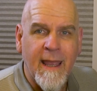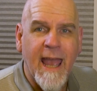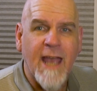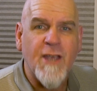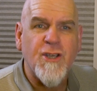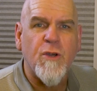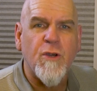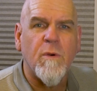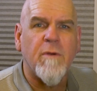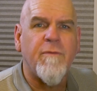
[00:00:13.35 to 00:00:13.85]

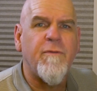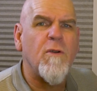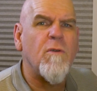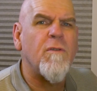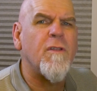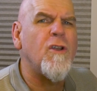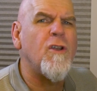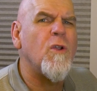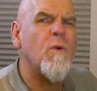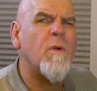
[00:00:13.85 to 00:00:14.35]
As you review
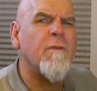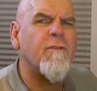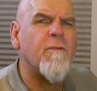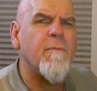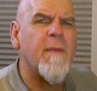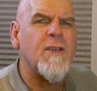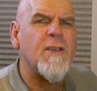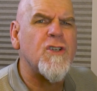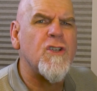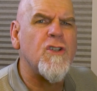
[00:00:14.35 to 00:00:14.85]
the new
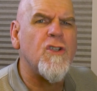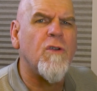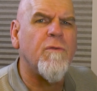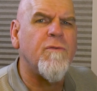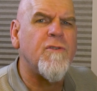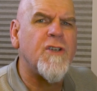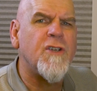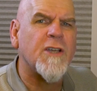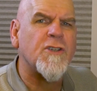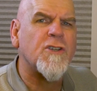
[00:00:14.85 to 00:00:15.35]
information
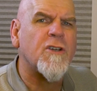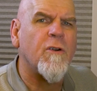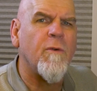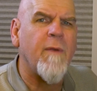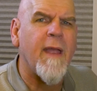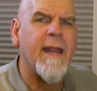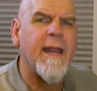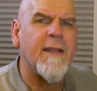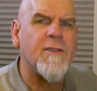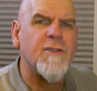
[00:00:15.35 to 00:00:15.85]
you've just
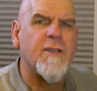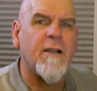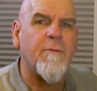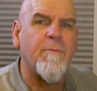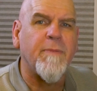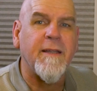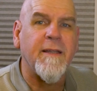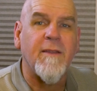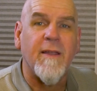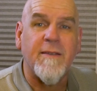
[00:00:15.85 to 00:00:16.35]
created to
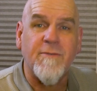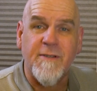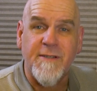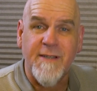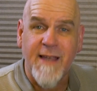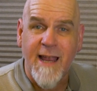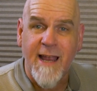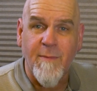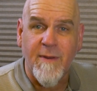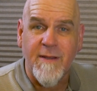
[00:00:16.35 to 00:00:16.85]
complete those
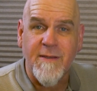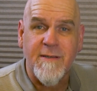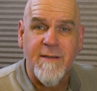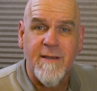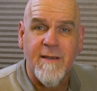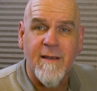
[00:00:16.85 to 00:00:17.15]
assignments,